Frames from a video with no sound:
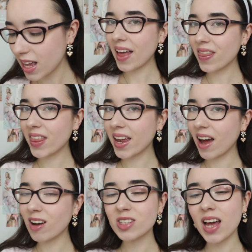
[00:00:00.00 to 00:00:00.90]
And then
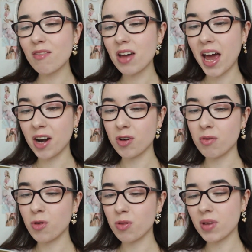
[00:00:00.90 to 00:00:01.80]
I also have a hand
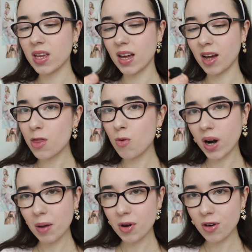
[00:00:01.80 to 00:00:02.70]
cream with me. The
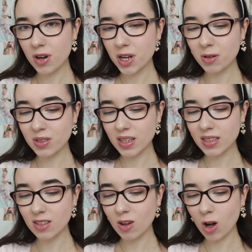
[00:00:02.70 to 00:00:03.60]
one I'm currently using
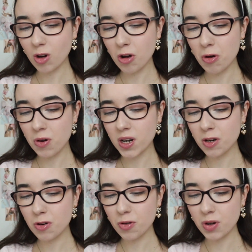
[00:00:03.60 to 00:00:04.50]
is the Hot Cocoa
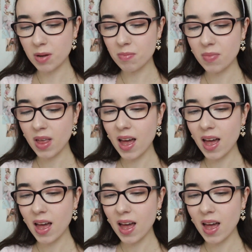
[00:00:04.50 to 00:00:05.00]
and Cream